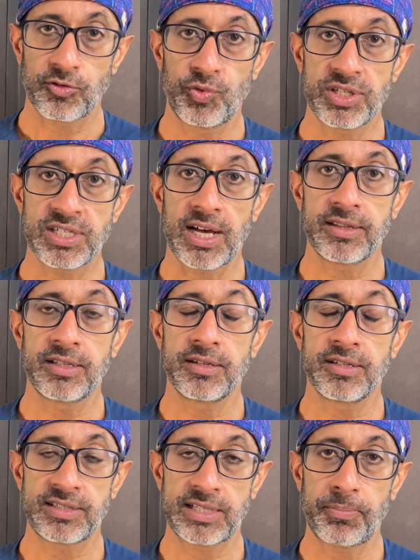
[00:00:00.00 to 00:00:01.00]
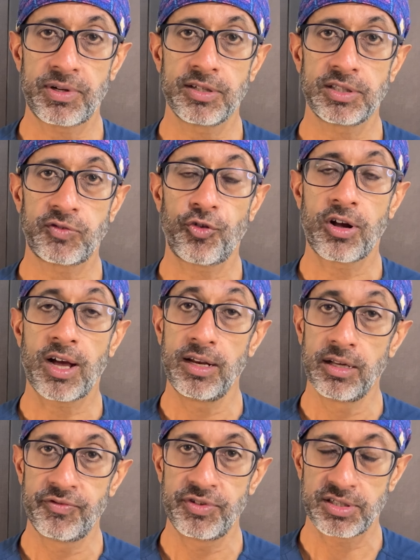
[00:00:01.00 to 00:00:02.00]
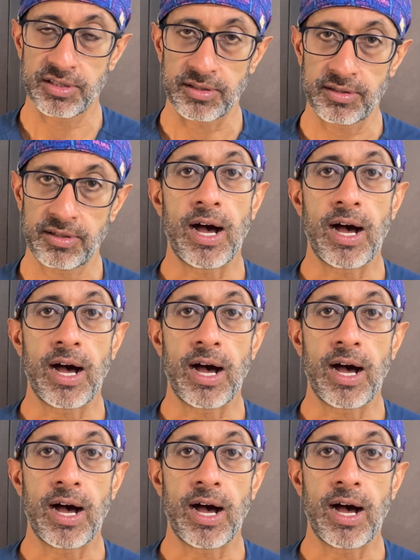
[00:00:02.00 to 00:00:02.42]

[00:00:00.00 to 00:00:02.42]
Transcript: which are the receptors for color vision,